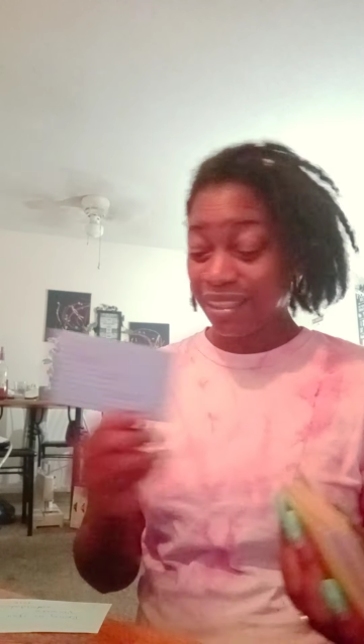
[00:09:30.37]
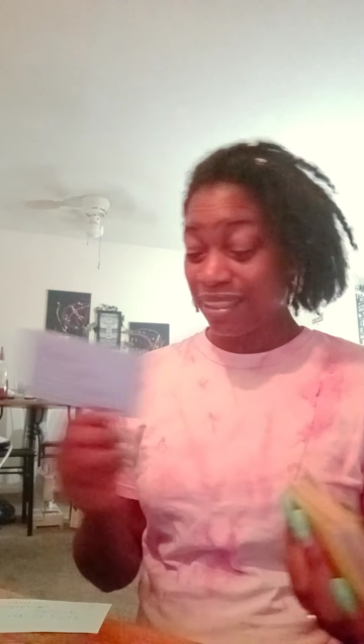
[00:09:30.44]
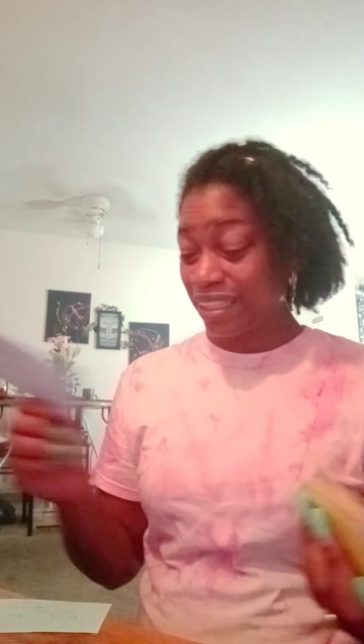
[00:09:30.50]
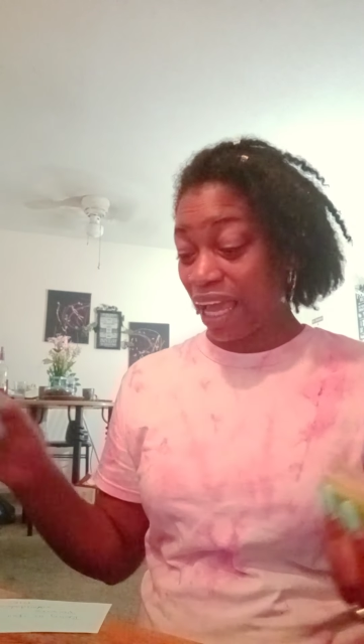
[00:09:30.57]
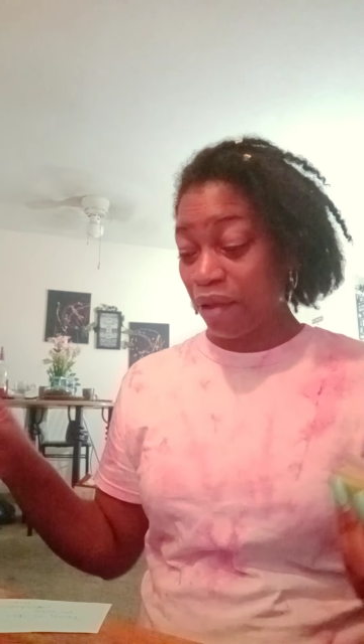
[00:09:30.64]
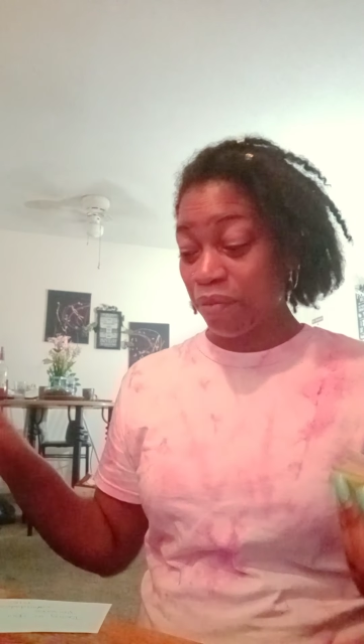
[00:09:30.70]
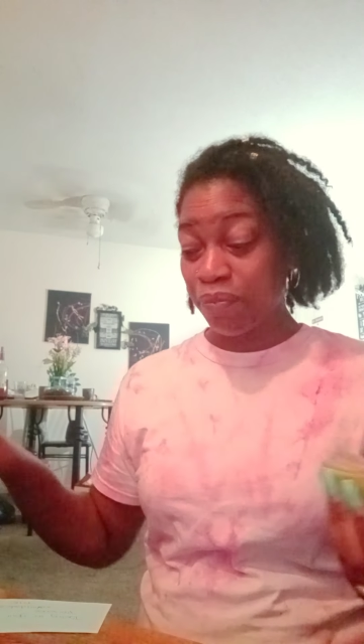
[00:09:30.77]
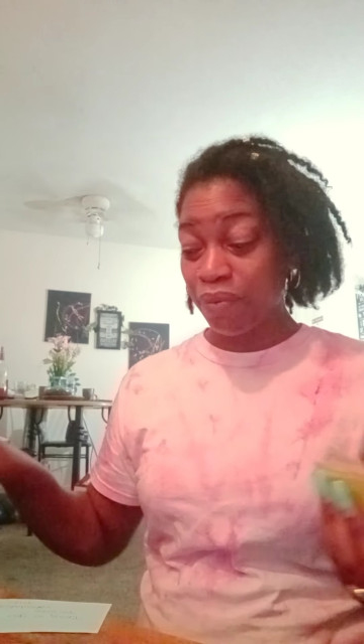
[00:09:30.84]

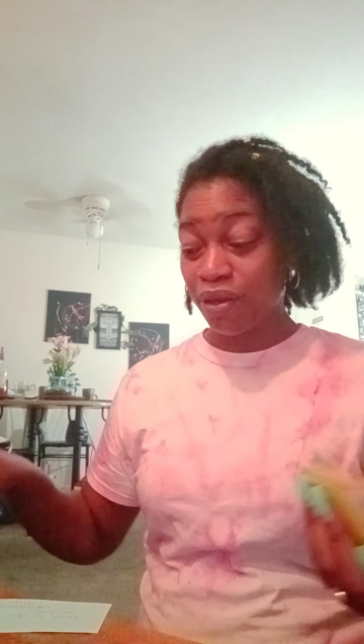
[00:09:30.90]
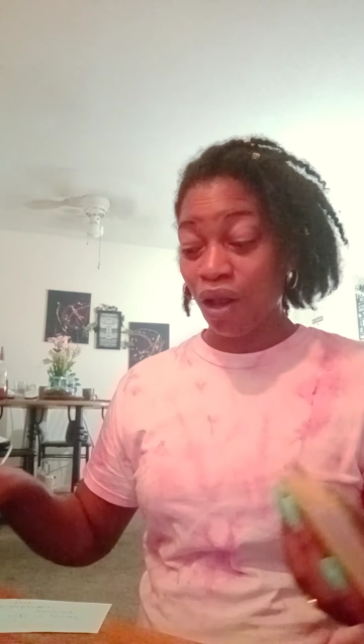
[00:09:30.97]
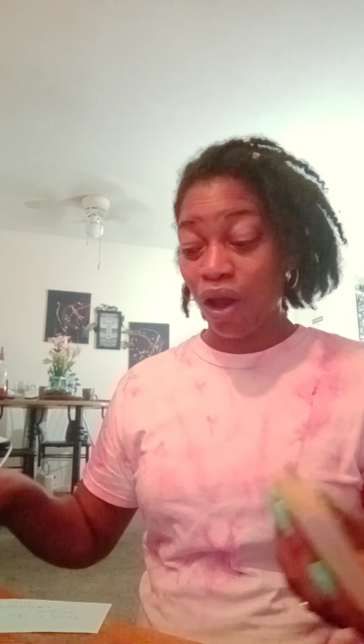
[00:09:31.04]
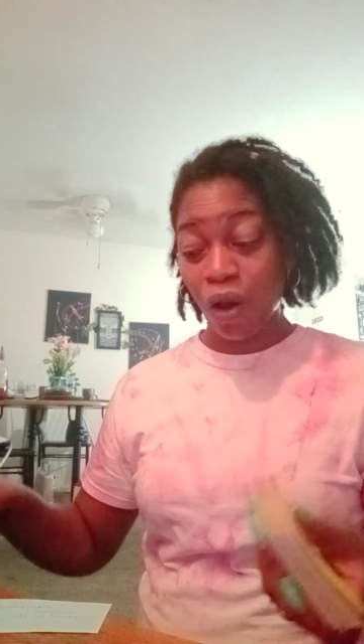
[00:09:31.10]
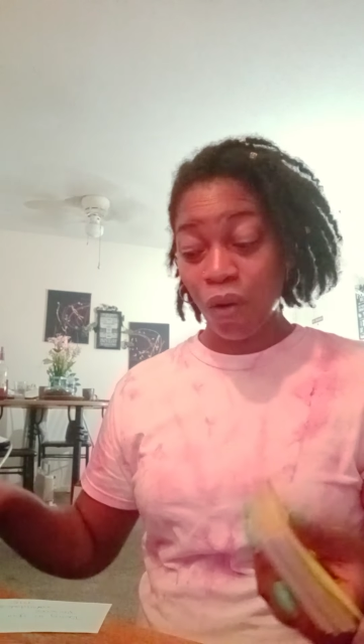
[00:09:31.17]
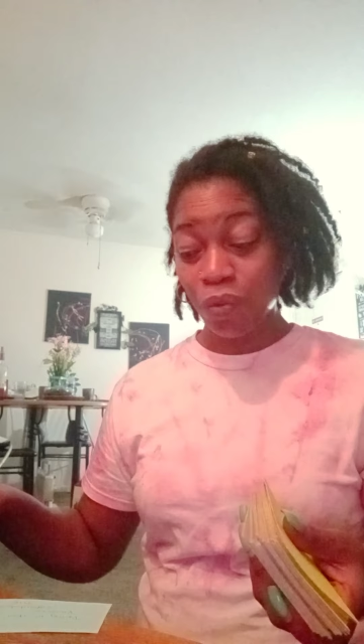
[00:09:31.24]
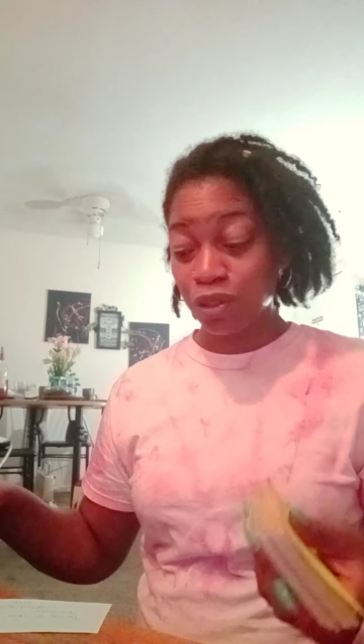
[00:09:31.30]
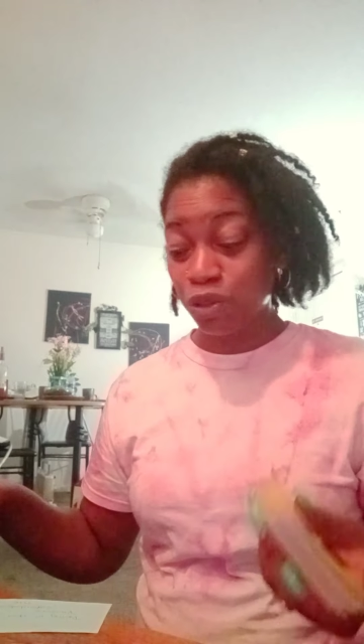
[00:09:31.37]
Like,
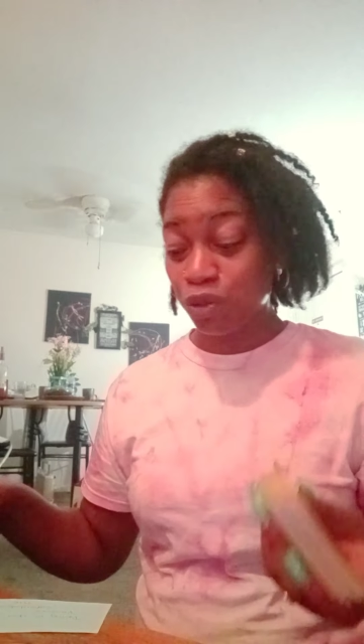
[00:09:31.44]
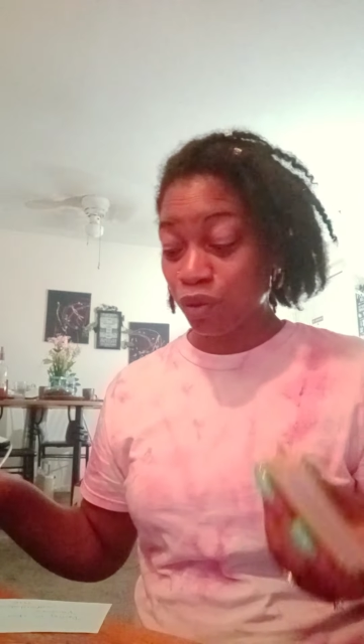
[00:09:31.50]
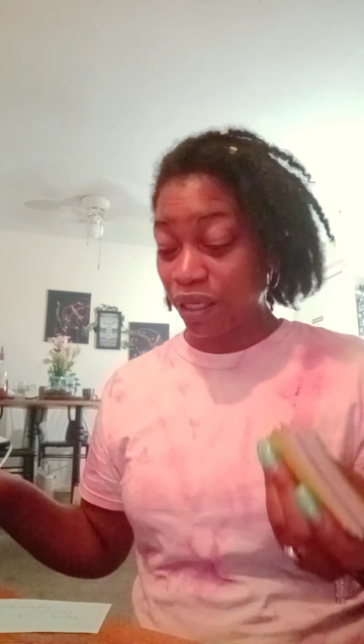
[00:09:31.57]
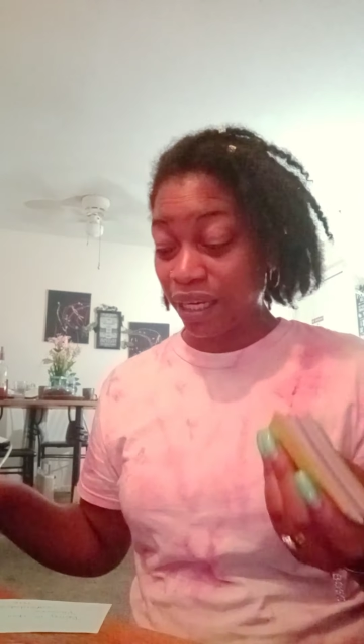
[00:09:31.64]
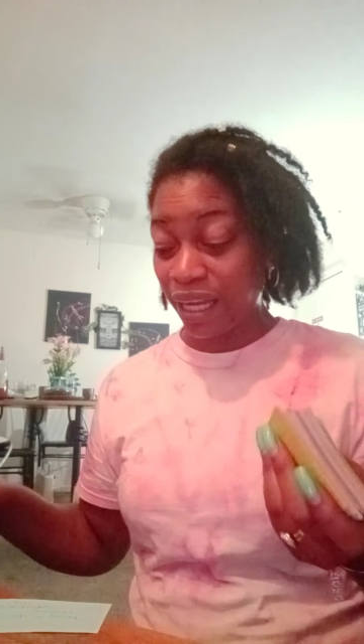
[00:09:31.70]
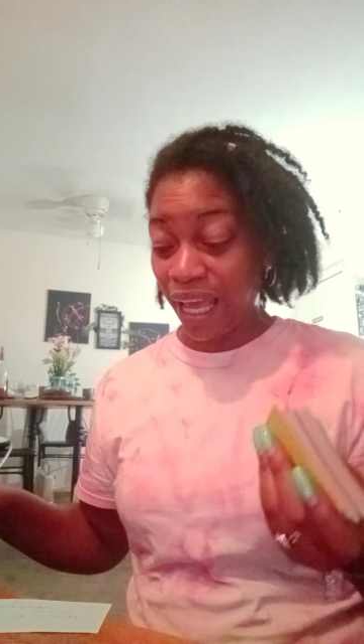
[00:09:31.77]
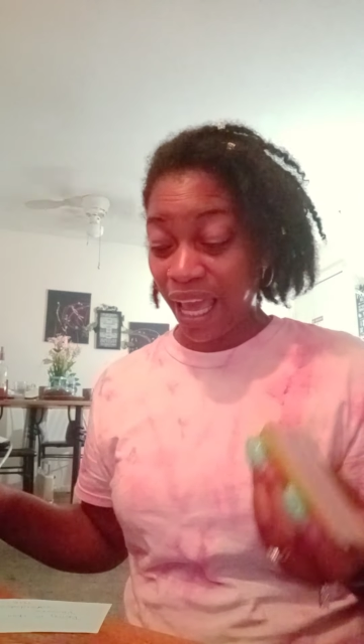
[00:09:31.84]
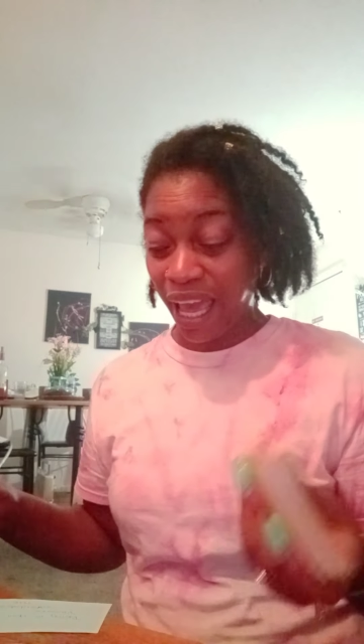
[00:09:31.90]
beyond what you
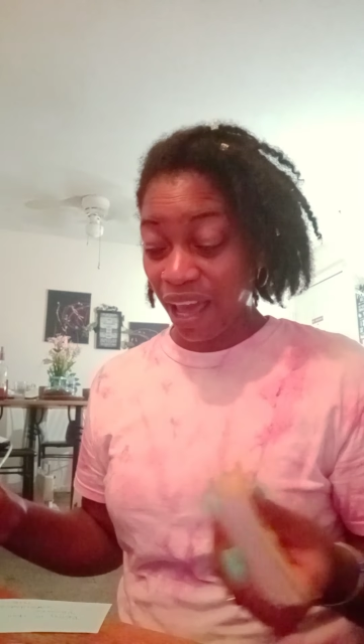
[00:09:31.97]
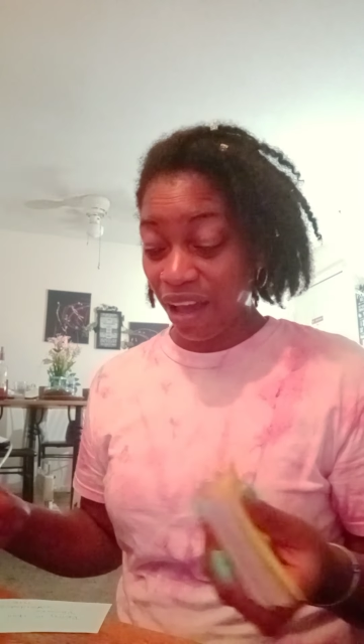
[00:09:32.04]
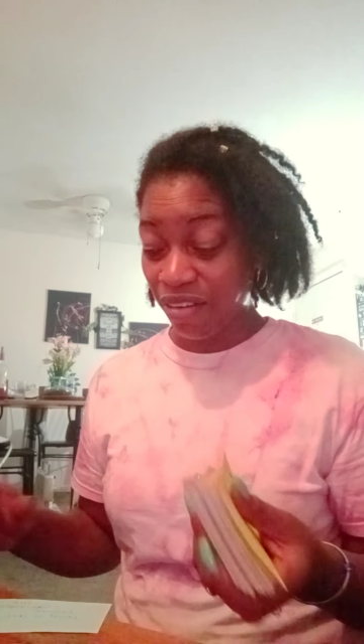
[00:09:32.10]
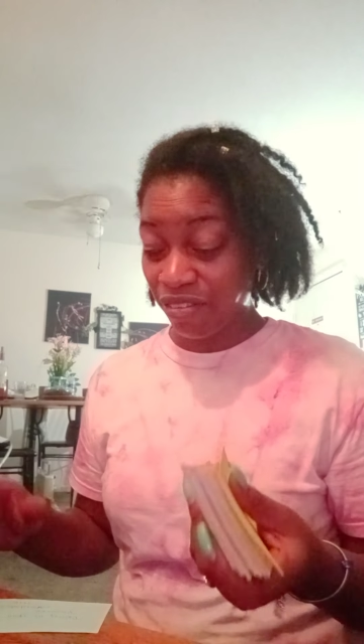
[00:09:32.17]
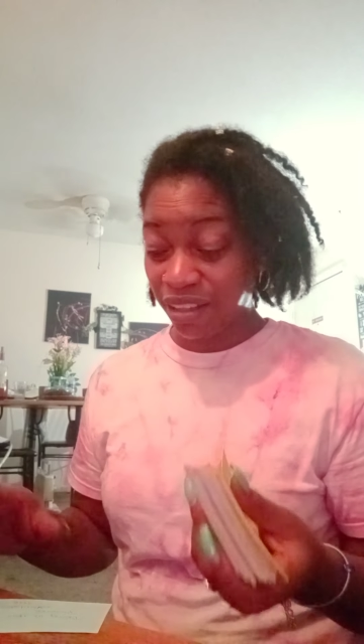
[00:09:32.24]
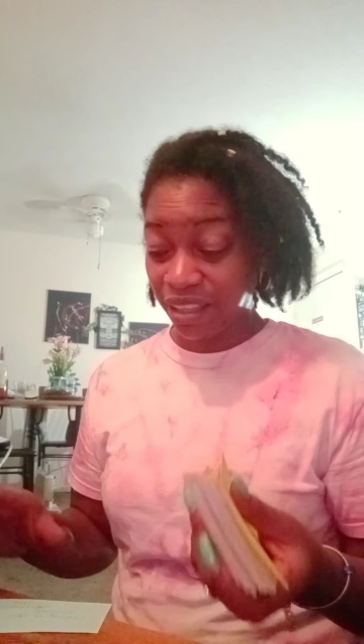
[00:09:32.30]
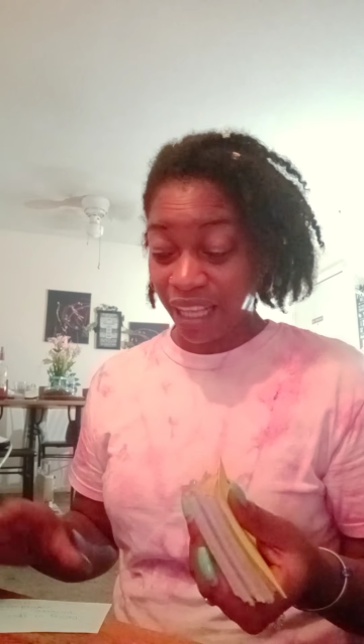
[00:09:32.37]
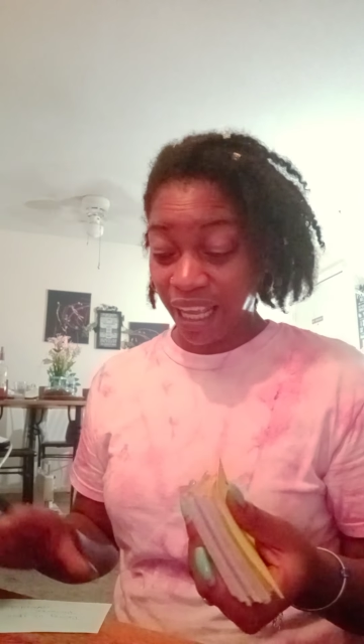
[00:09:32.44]
could
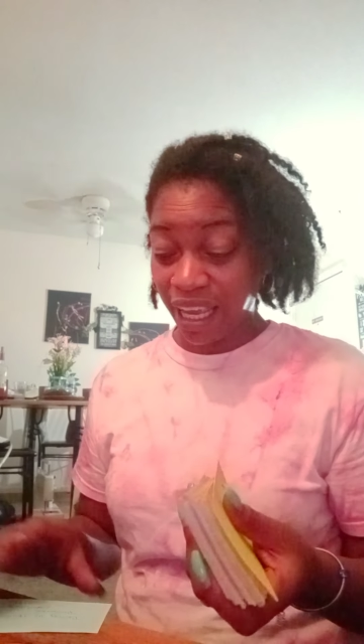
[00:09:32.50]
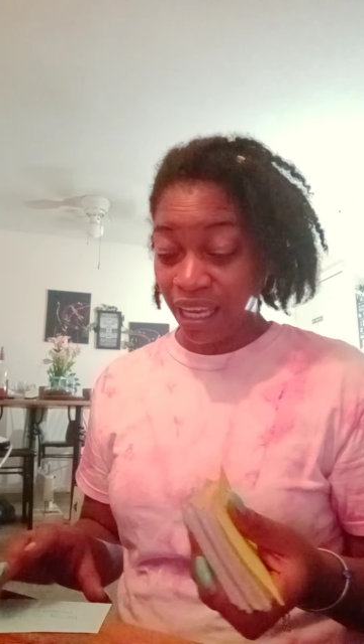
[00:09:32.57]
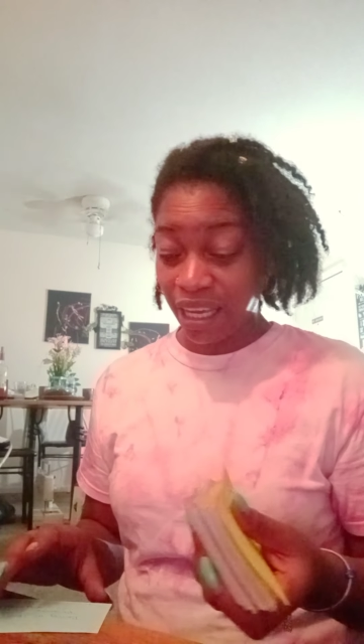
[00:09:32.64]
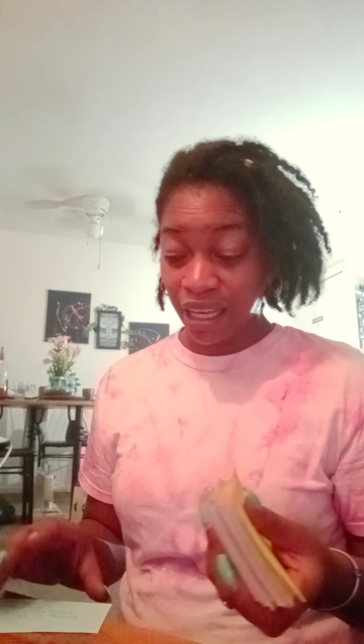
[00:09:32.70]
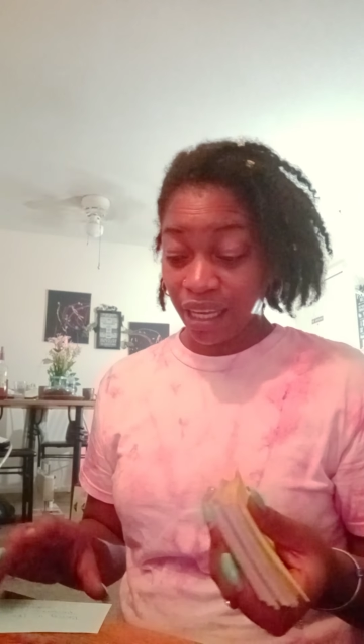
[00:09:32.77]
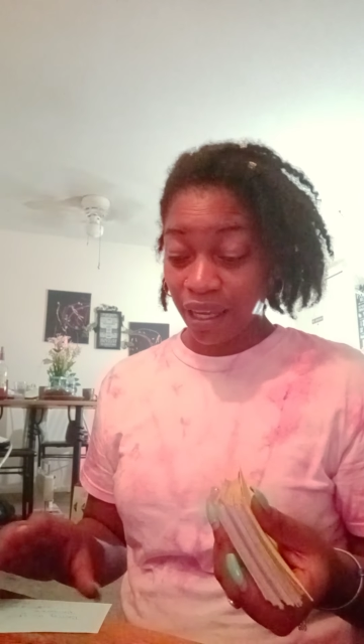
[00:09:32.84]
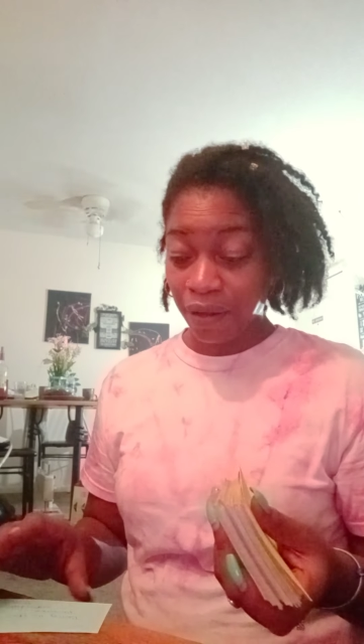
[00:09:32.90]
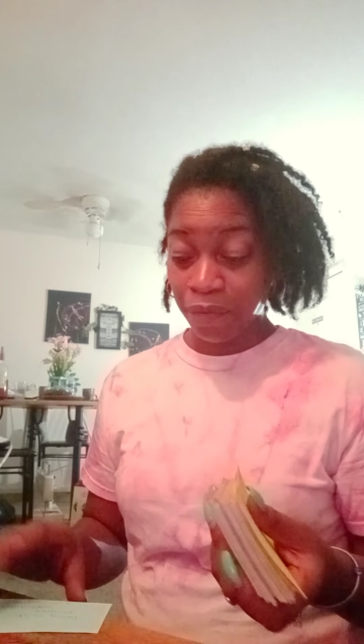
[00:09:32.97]
ever think